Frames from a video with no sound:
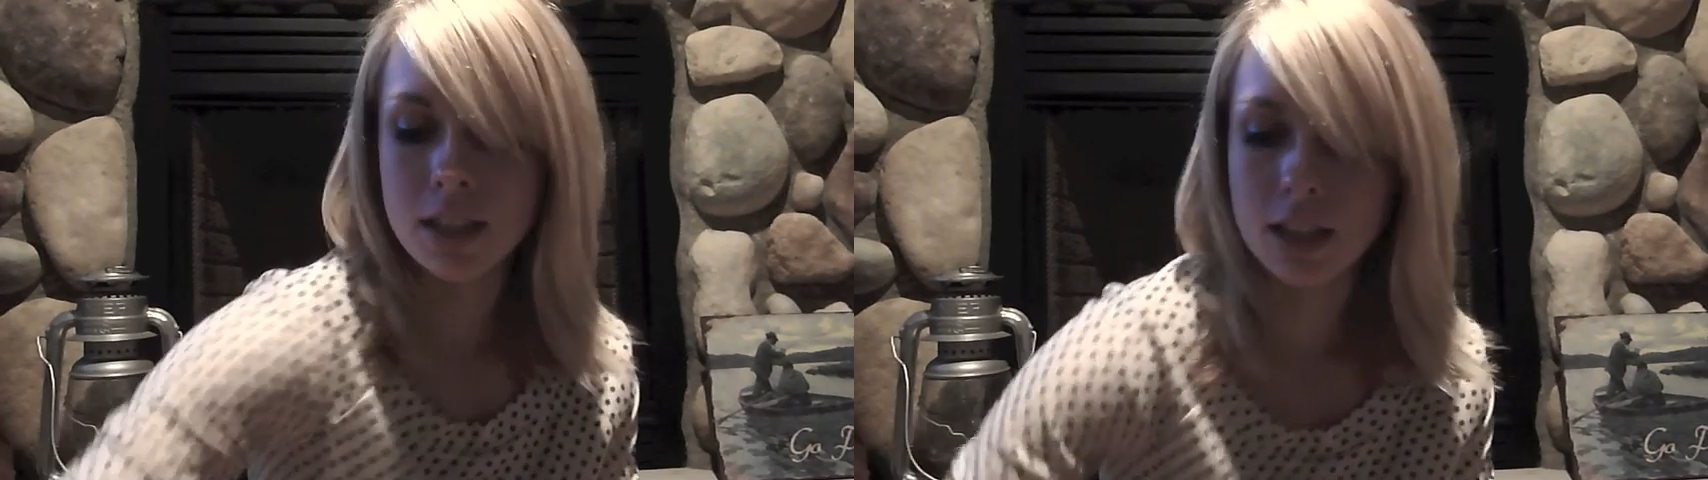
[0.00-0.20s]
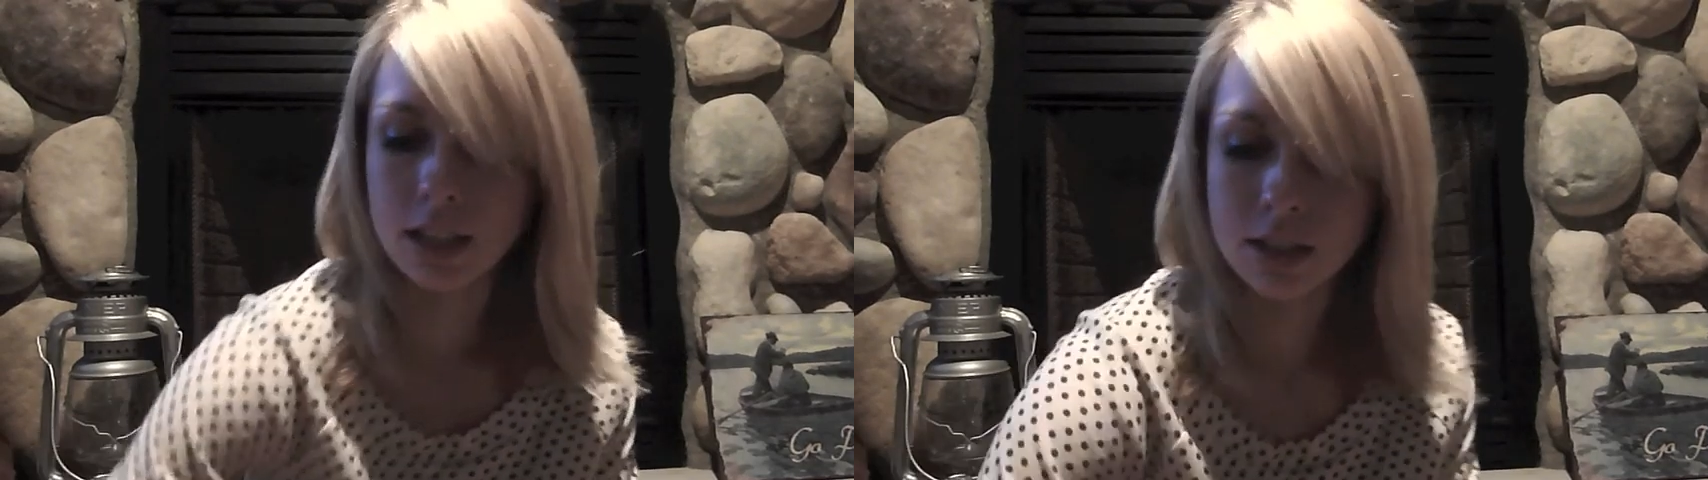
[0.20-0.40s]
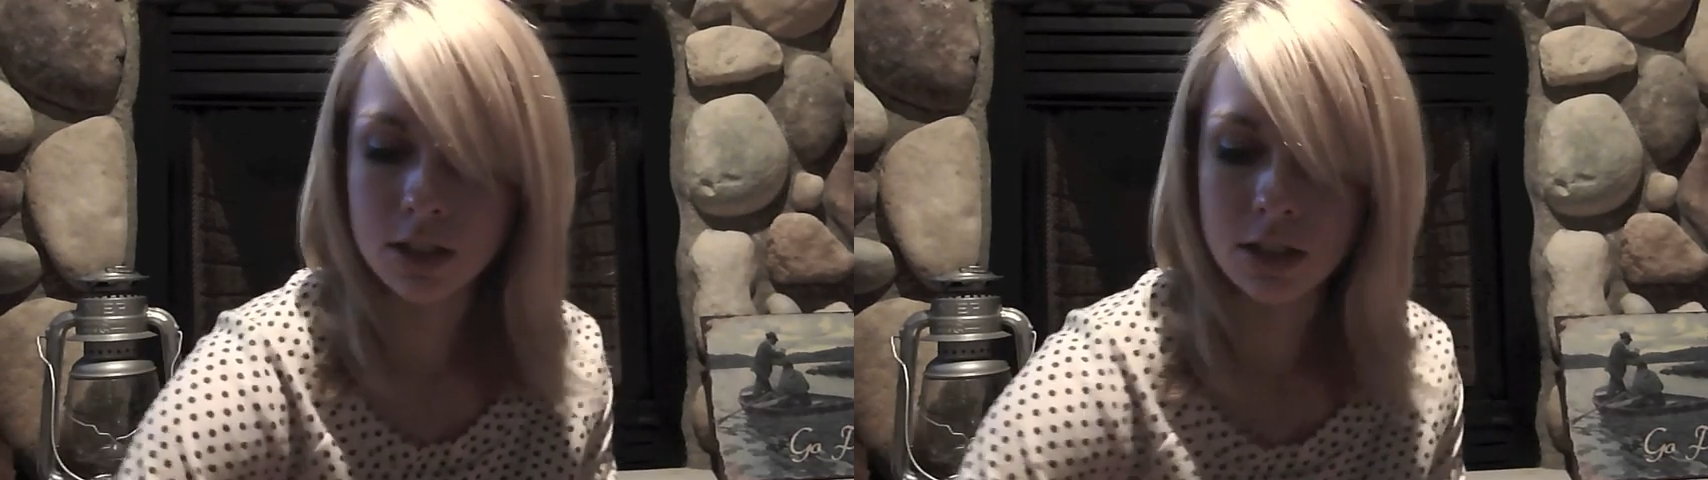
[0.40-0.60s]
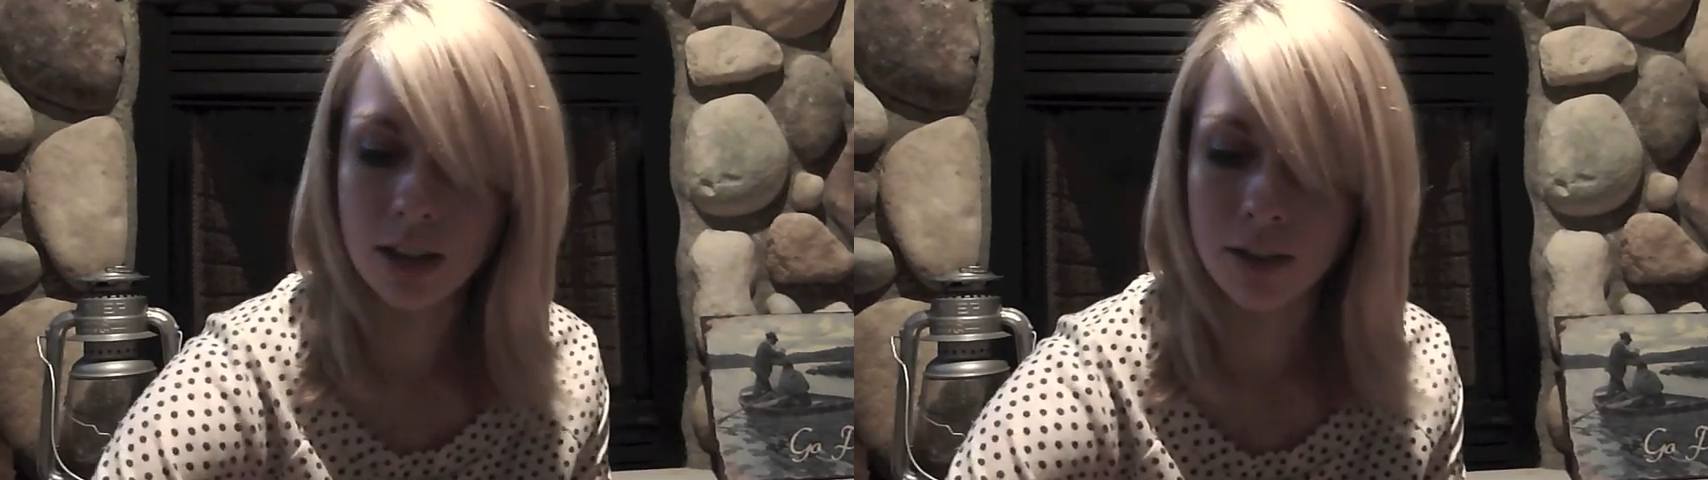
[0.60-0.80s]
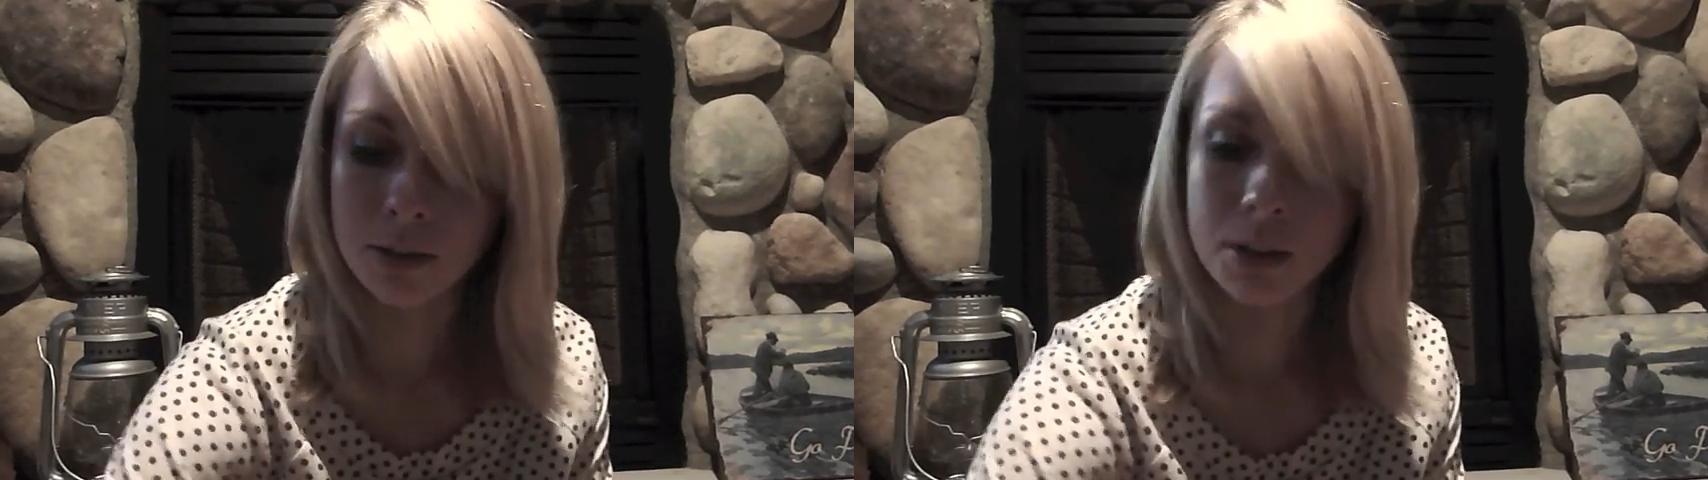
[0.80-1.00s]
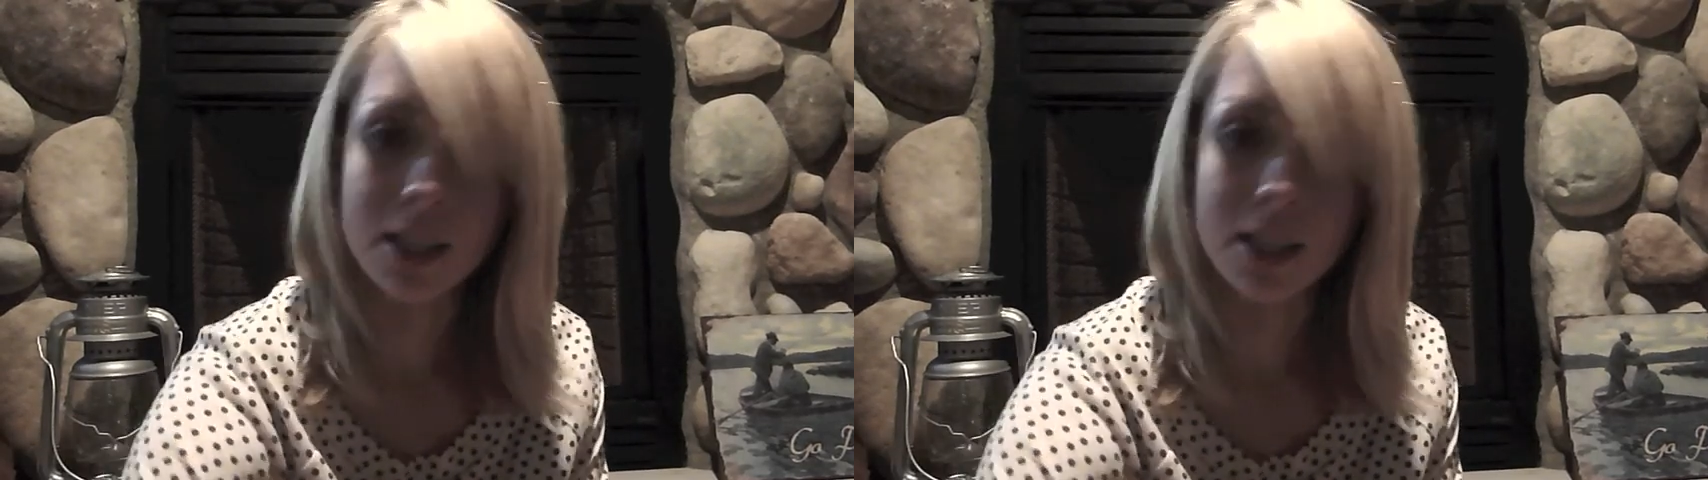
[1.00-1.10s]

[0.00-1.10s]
things just everywhere,